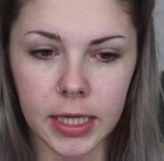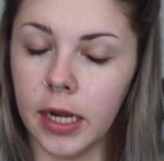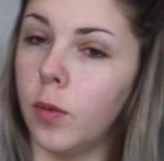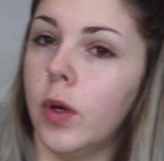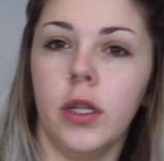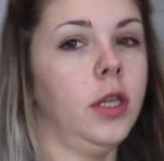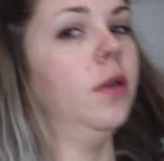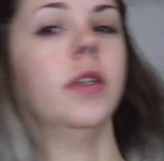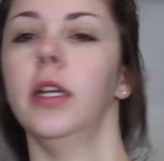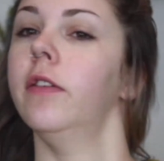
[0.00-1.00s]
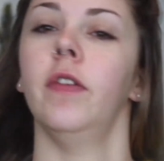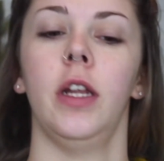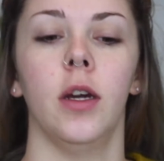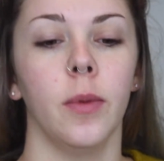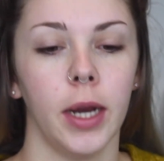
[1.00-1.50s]
And I will use it in a
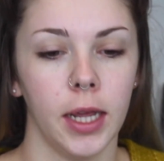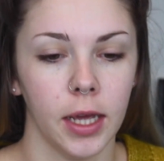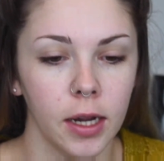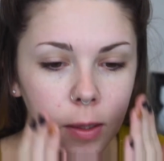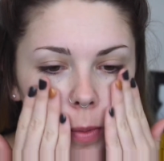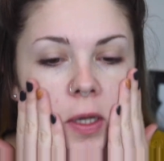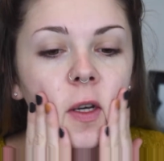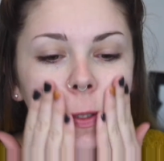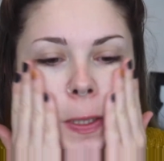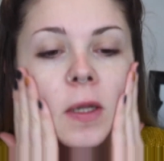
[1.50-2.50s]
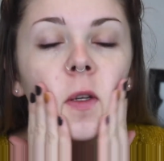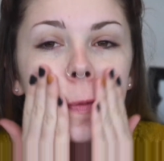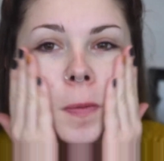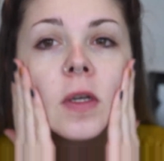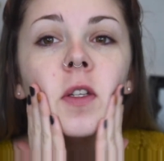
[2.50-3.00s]
video when I get it because it
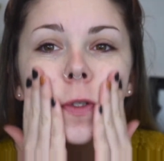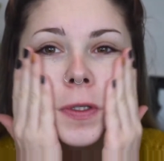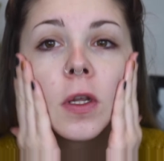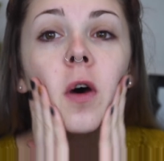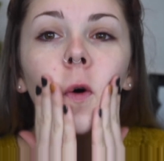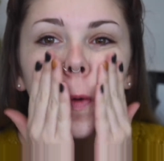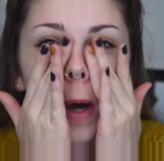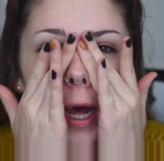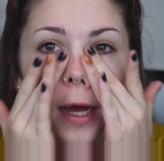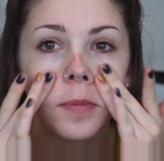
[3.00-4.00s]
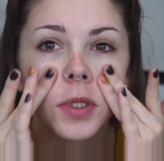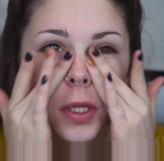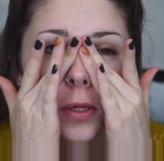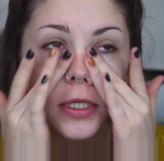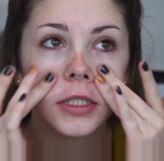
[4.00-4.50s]
is so
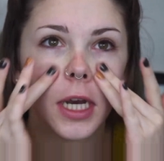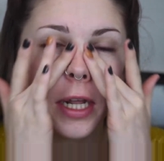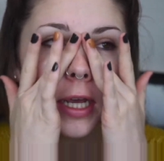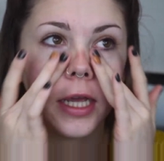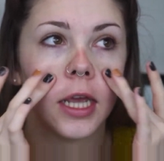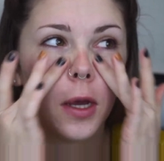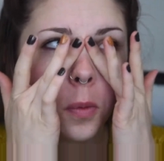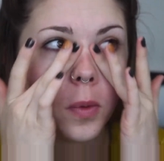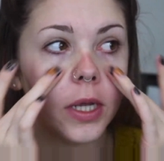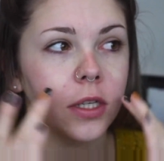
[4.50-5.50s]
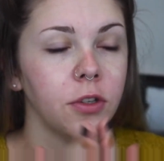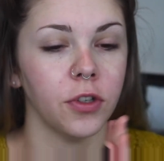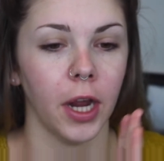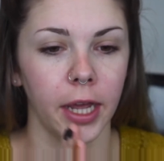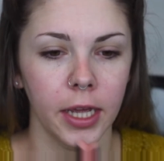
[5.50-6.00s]
absolutely stunning. I can't wait to
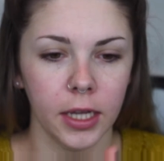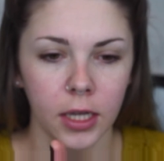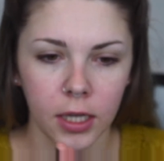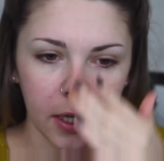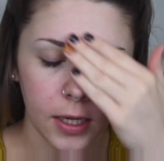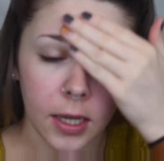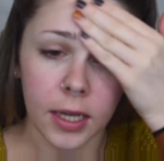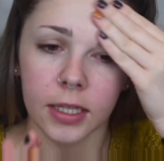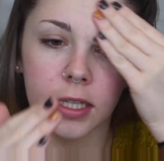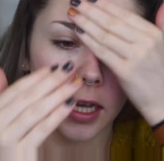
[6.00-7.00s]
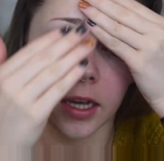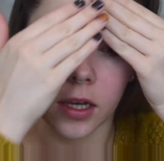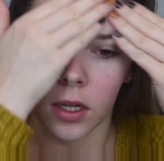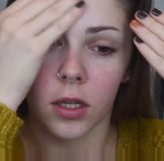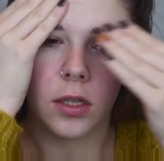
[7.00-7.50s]
try it. It's like
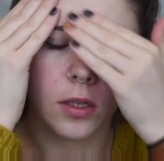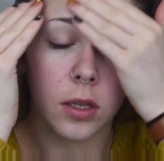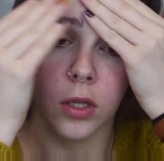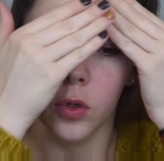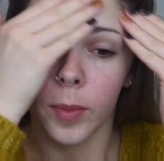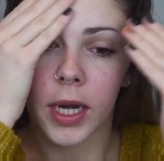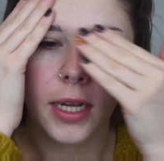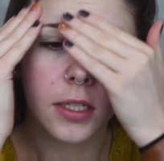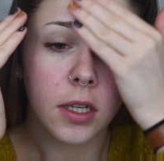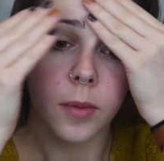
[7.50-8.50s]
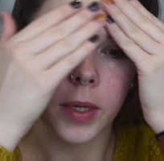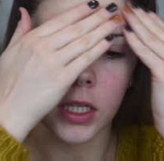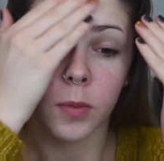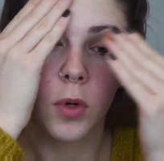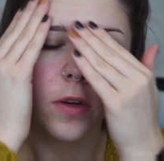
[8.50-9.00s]
a luminizer, but
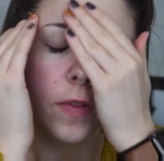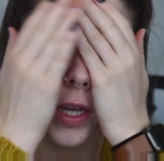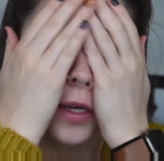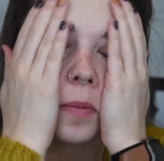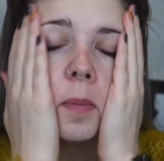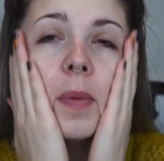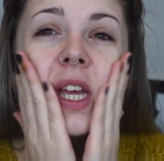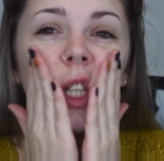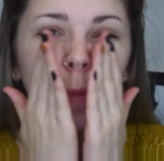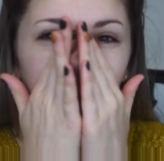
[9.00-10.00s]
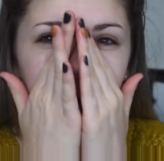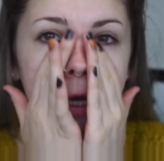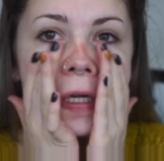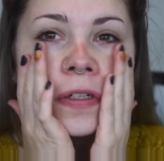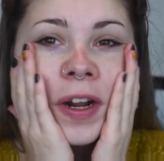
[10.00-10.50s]
it's more of like a base
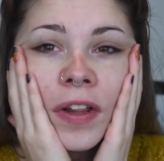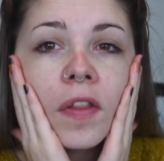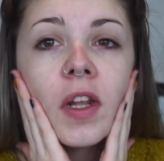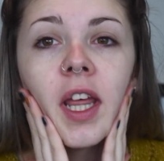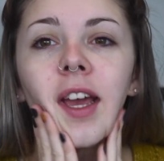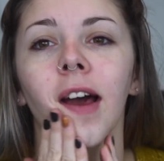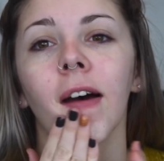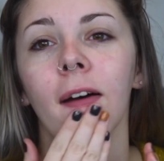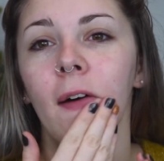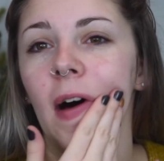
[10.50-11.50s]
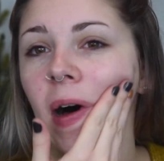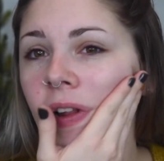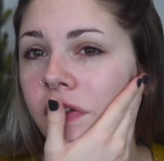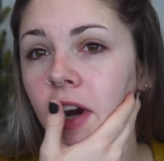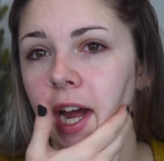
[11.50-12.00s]
product rather than like a
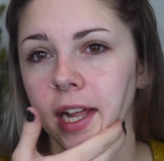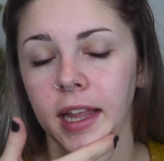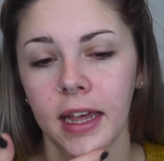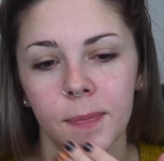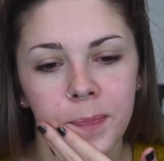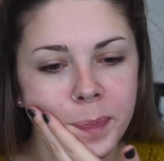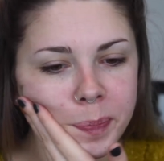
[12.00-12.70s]
all over highlight.